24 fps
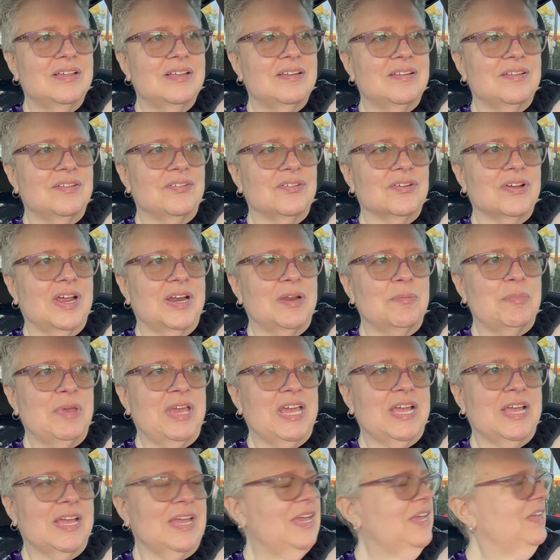to try to
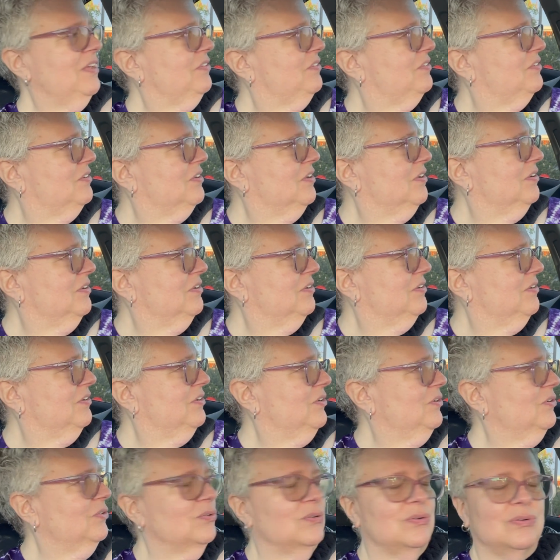make a starter
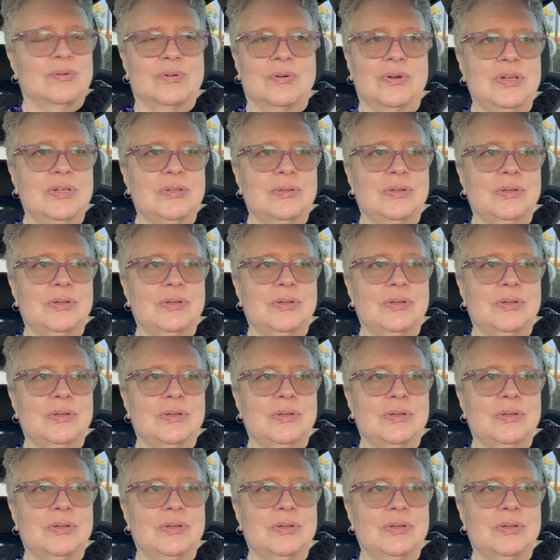dough